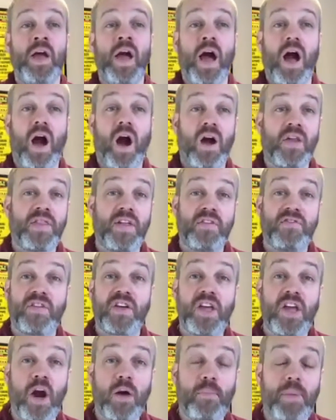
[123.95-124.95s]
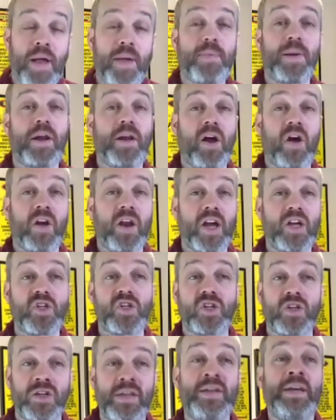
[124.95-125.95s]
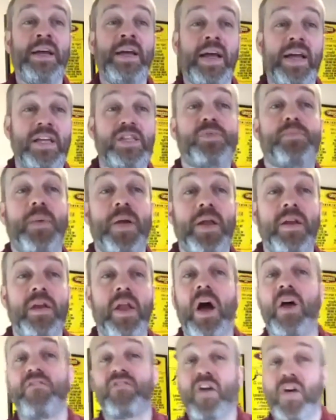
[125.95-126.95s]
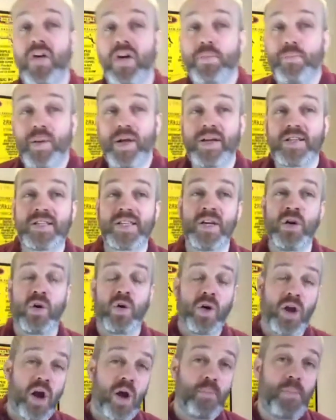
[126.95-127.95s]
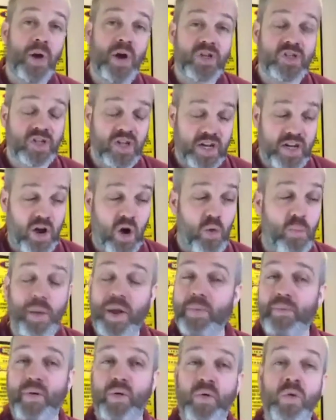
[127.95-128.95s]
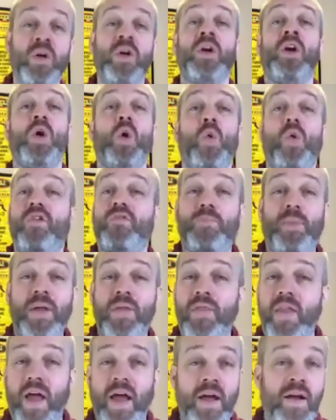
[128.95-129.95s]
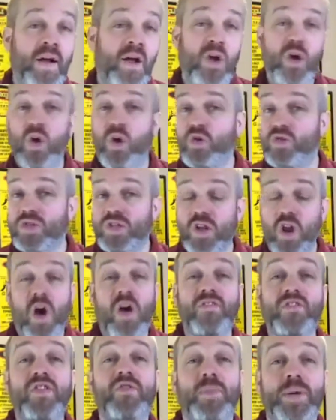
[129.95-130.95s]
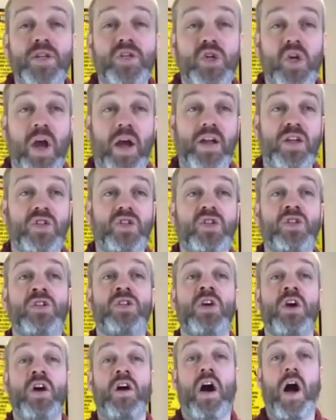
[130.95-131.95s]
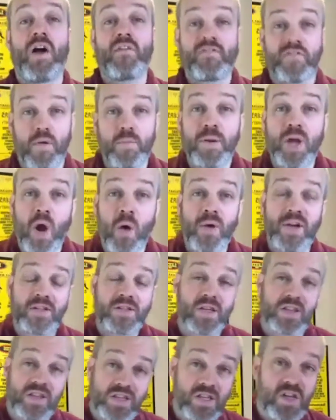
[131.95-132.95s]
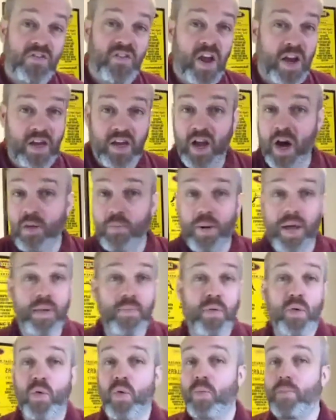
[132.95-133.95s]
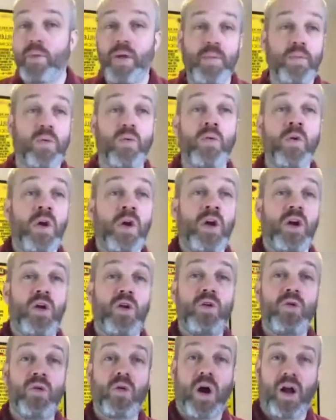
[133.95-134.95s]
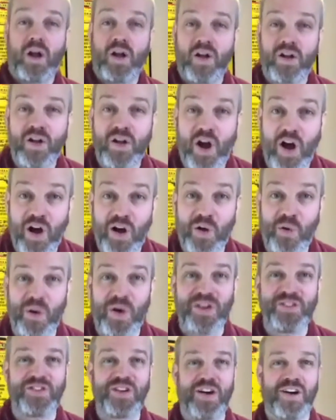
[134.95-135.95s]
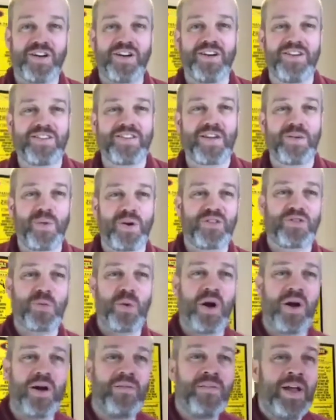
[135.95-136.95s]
I think for young people in our nation, it's been a very big deal. And I personally know people who have been there whose lives have been changed from going to this event. Young people and people who aren't quite as young as they once were.